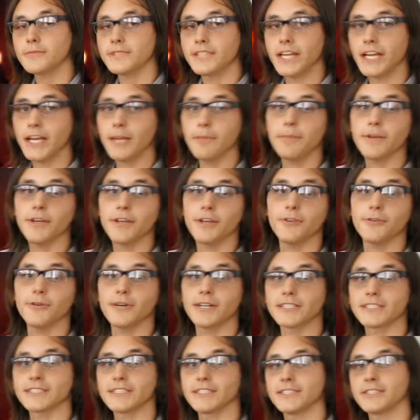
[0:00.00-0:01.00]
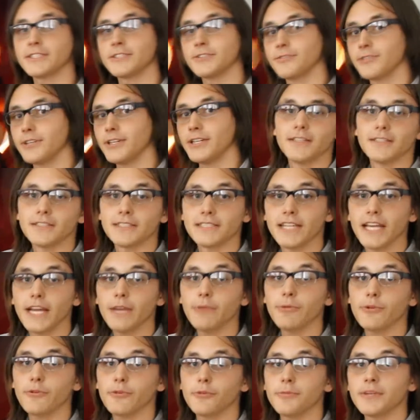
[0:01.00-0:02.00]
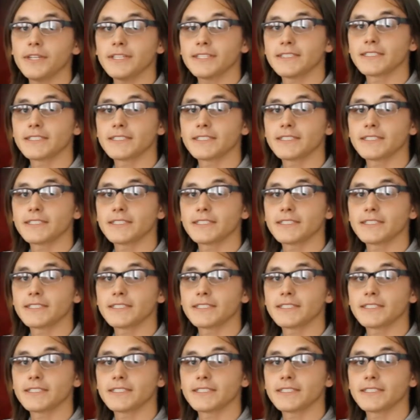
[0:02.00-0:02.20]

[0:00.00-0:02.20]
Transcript: to AP U.S. History. Today we will be